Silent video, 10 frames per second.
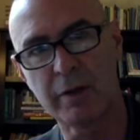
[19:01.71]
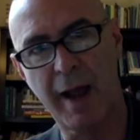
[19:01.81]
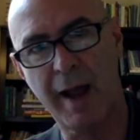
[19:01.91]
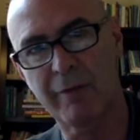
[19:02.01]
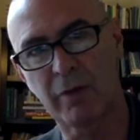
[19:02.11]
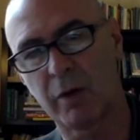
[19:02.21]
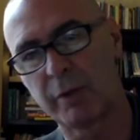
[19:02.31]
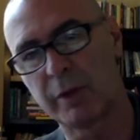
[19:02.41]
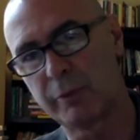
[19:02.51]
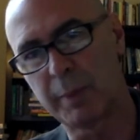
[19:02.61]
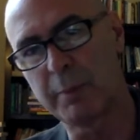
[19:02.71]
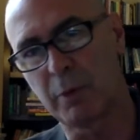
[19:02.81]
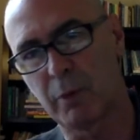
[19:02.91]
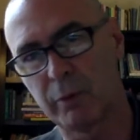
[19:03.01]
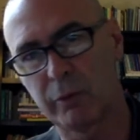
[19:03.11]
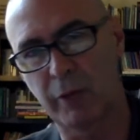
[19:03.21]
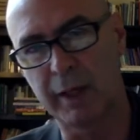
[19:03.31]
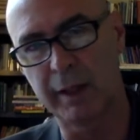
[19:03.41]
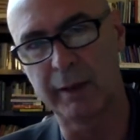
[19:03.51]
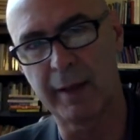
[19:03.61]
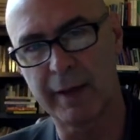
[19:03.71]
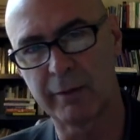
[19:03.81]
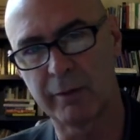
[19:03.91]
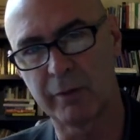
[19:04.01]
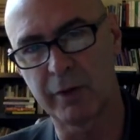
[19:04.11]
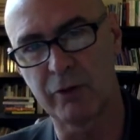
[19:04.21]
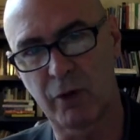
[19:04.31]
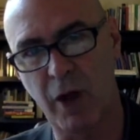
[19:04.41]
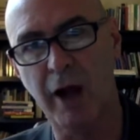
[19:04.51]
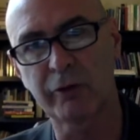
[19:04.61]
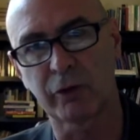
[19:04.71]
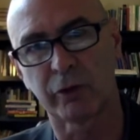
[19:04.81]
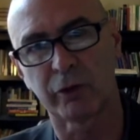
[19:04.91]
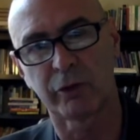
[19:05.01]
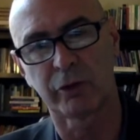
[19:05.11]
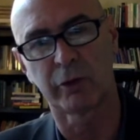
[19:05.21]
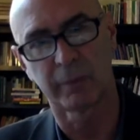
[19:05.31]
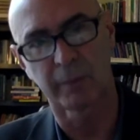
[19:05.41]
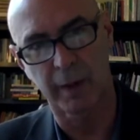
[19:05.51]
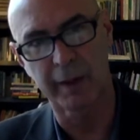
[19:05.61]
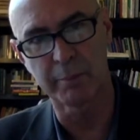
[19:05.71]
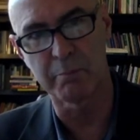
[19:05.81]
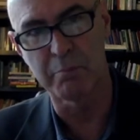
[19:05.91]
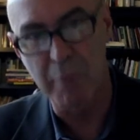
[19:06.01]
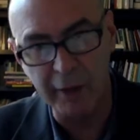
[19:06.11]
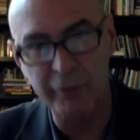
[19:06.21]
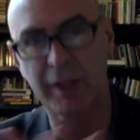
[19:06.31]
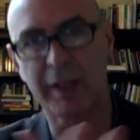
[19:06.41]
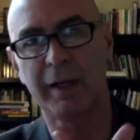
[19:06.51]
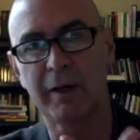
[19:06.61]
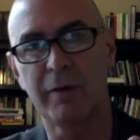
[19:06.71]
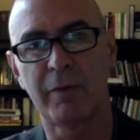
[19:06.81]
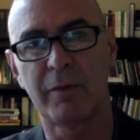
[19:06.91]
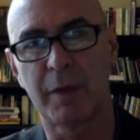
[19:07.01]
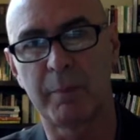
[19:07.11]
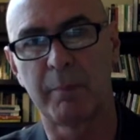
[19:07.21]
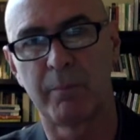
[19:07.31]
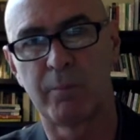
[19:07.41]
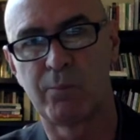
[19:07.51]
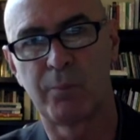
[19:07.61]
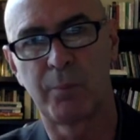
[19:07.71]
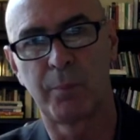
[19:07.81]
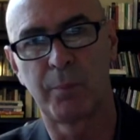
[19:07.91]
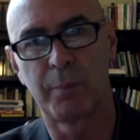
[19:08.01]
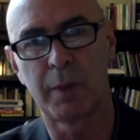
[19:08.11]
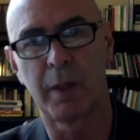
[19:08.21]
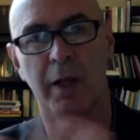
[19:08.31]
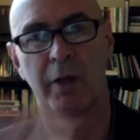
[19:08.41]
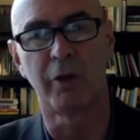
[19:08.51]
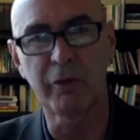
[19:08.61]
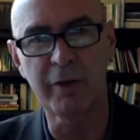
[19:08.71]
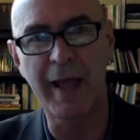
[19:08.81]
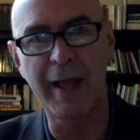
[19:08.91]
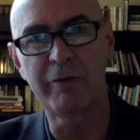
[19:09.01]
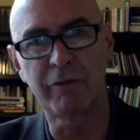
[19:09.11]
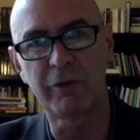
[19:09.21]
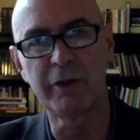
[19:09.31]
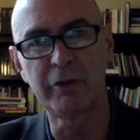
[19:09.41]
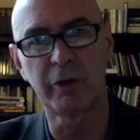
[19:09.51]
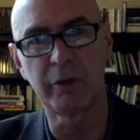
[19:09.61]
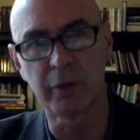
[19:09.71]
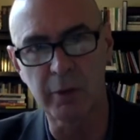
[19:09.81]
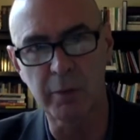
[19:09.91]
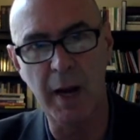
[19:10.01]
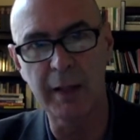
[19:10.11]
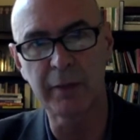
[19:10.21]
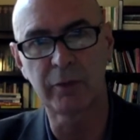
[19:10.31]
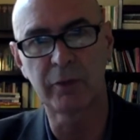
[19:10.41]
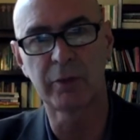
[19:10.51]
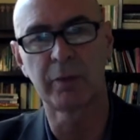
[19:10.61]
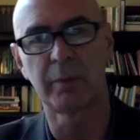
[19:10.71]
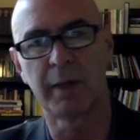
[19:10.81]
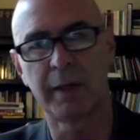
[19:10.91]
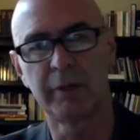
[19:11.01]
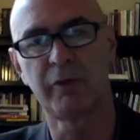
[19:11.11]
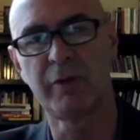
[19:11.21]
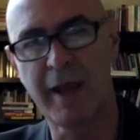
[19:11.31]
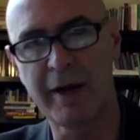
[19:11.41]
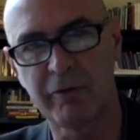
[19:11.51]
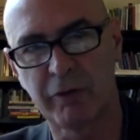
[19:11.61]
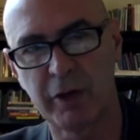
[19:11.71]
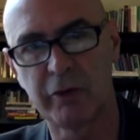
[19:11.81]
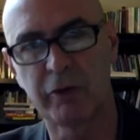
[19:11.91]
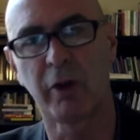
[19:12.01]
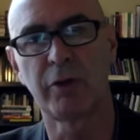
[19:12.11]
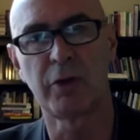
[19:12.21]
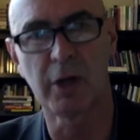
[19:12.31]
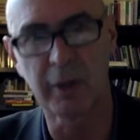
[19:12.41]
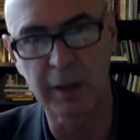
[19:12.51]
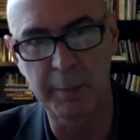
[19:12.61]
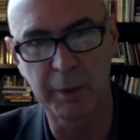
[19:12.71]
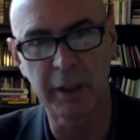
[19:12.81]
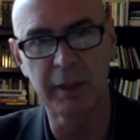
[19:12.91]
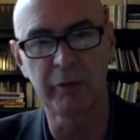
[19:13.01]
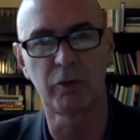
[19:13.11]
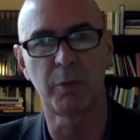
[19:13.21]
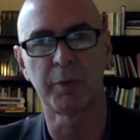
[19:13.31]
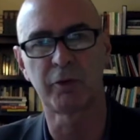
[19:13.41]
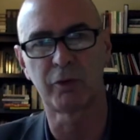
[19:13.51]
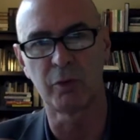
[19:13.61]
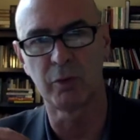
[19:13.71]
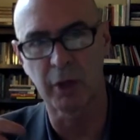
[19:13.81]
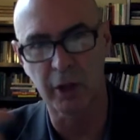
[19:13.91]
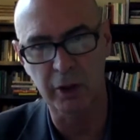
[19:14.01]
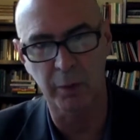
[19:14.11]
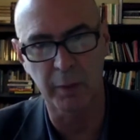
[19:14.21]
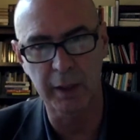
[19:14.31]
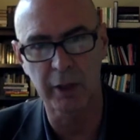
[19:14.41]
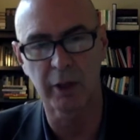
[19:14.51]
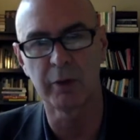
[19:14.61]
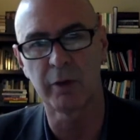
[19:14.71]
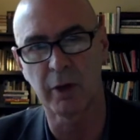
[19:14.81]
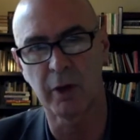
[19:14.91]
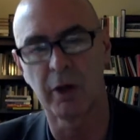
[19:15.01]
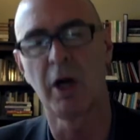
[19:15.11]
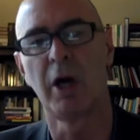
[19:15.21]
you have these people saying that these doctors, right, must take care of them? Doesn't that infringe on their rights, right? Doesn't that infringe on their liberties to pursue their career and their